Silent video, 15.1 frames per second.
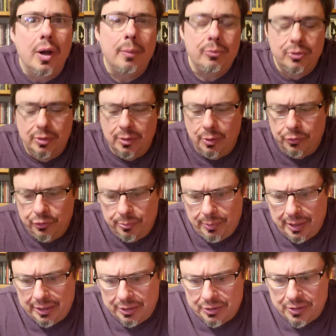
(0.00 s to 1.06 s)
I'm So Lonesome
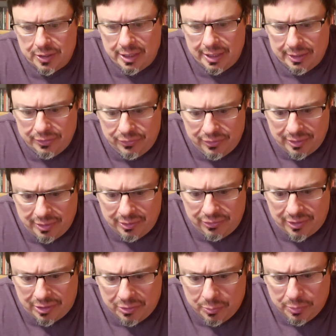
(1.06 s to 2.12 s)
I Could Cry and
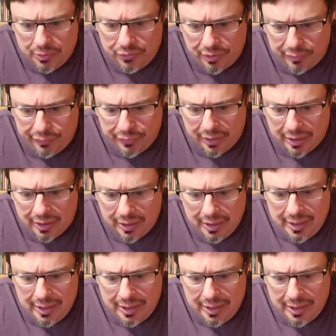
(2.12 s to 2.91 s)
Setting the Woods on Fire.